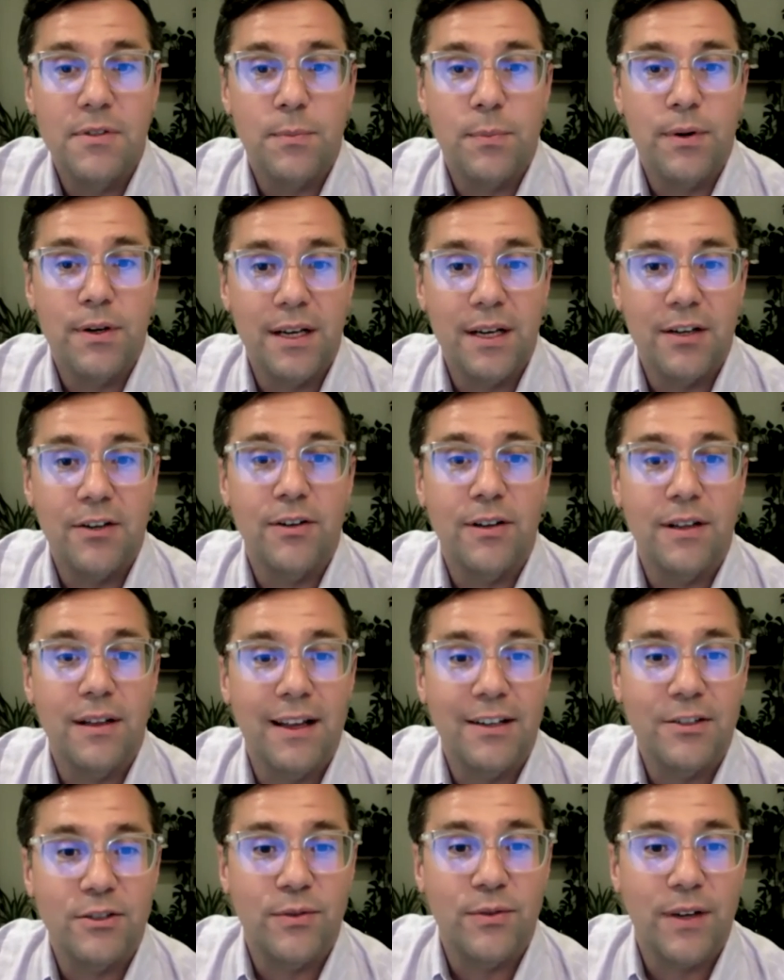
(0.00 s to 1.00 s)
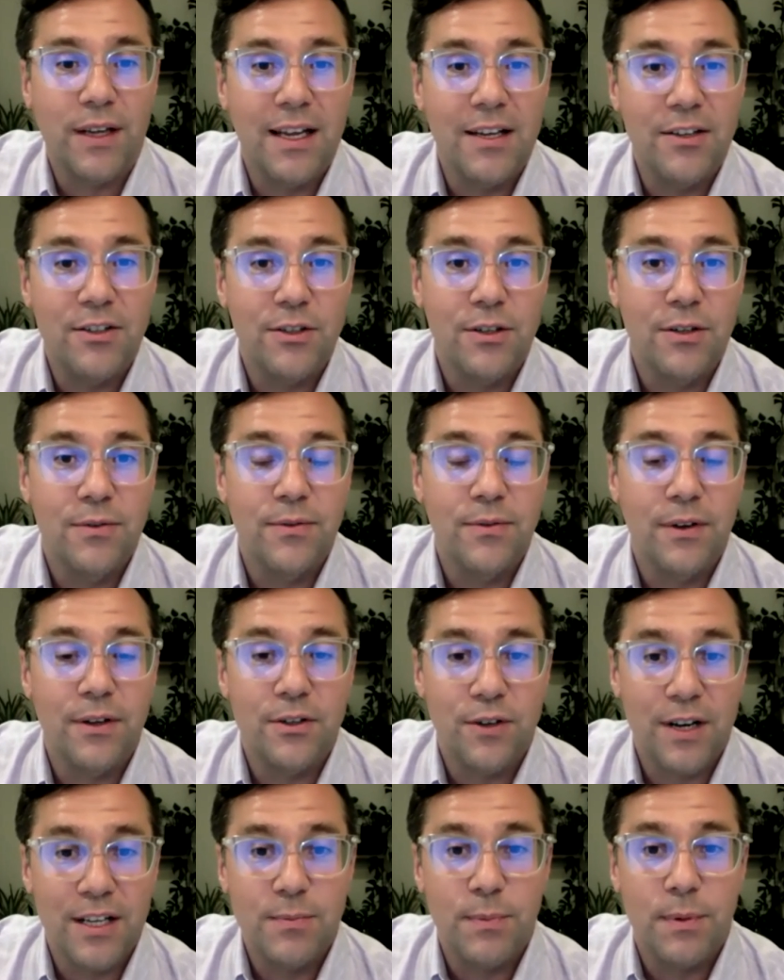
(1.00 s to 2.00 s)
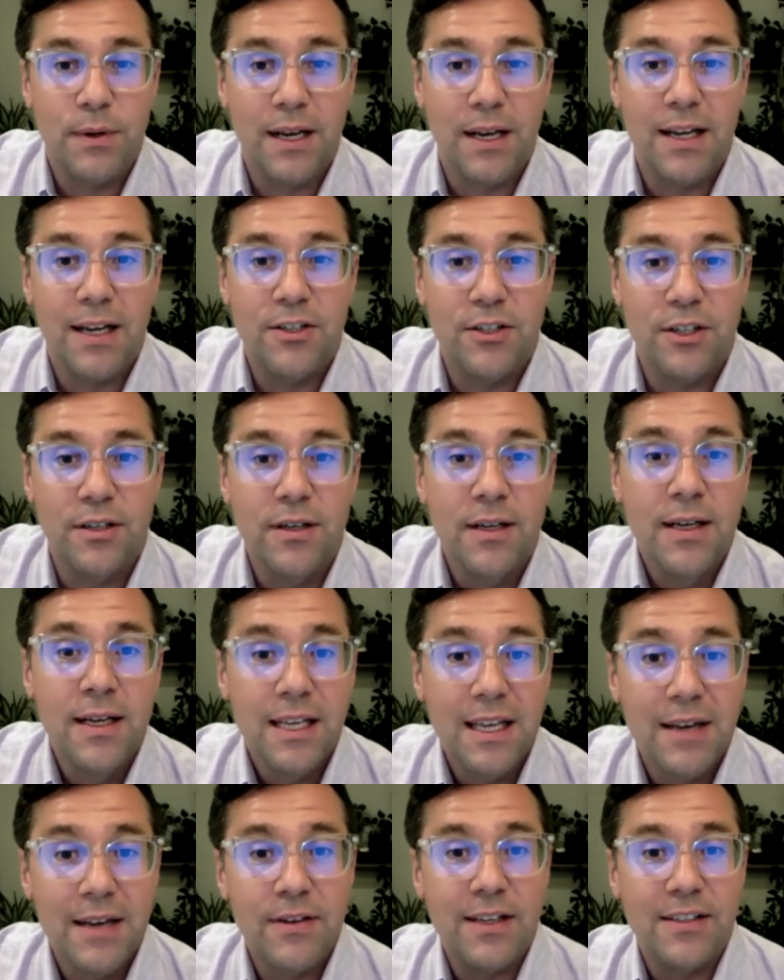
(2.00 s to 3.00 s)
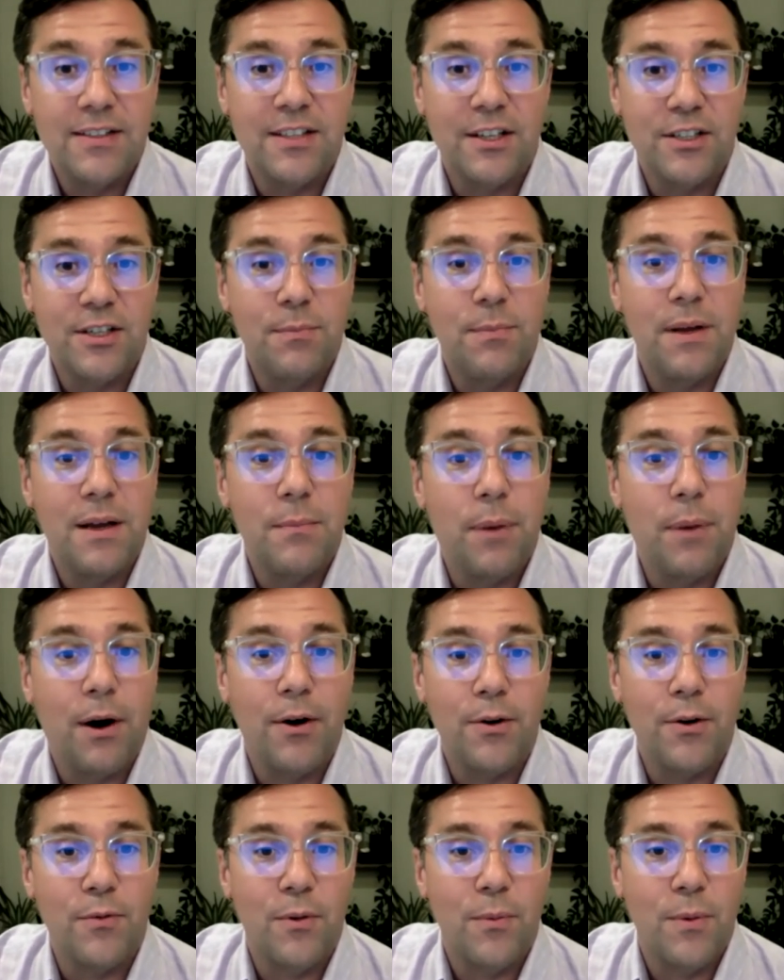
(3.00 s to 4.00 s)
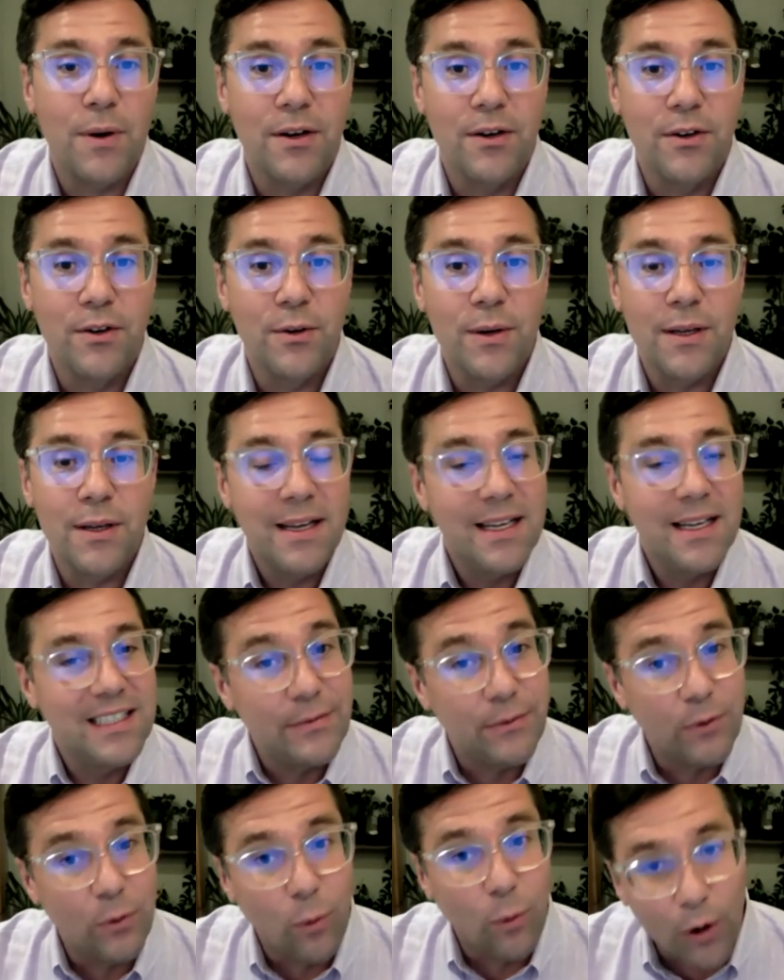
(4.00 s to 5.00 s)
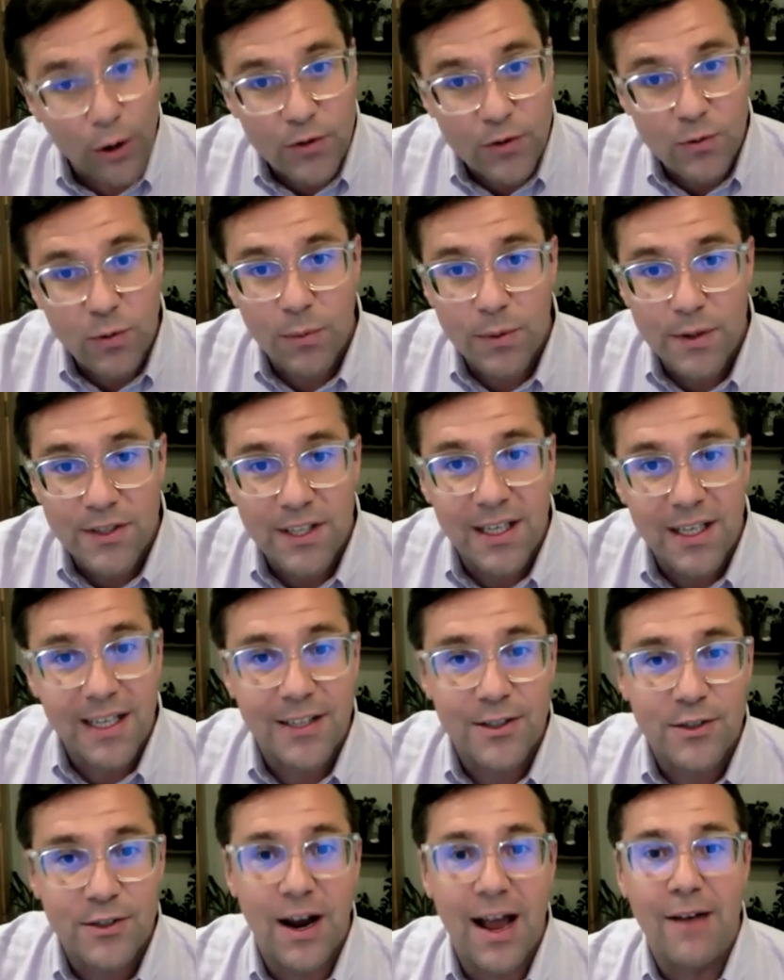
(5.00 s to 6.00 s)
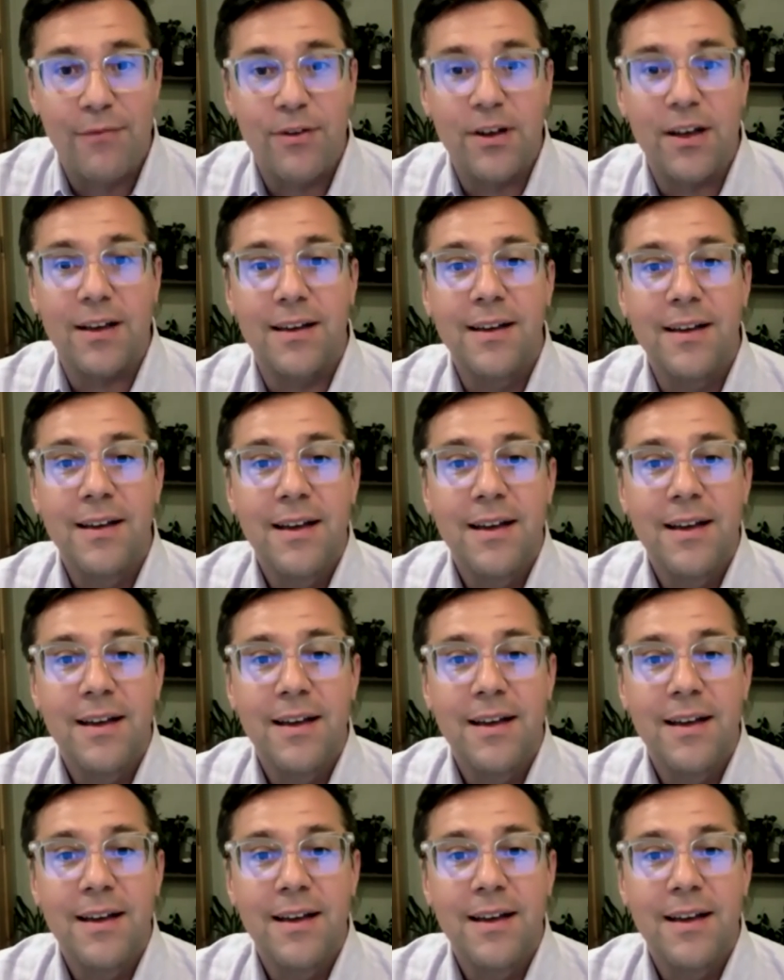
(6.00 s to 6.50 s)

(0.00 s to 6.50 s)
particularly electrification of transportation, given it's such a big part of what we do. It's even worse when we're sitting in traffic.